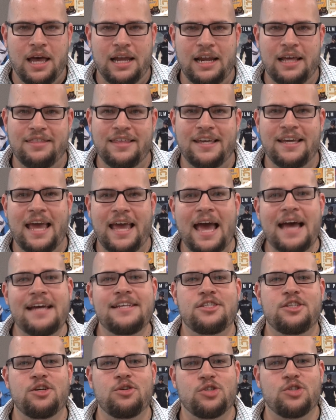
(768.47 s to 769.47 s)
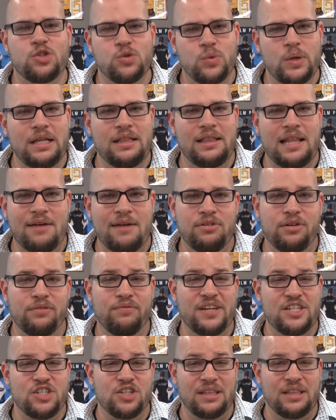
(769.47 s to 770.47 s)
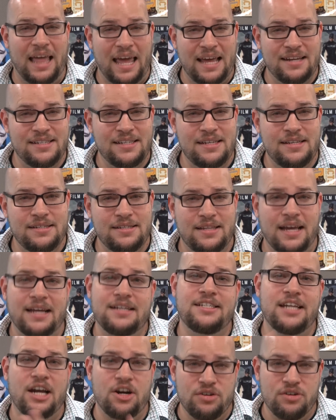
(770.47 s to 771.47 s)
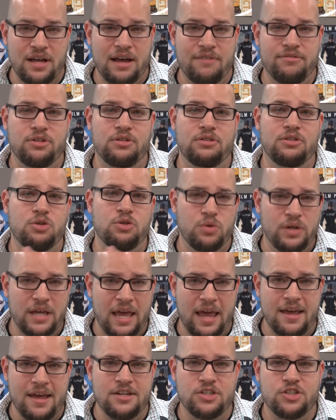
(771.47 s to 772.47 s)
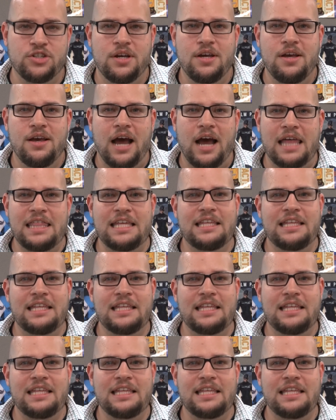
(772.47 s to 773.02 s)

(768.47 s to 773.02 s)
And I think as those street level vigilantes like Daredevil, Luke Cage, I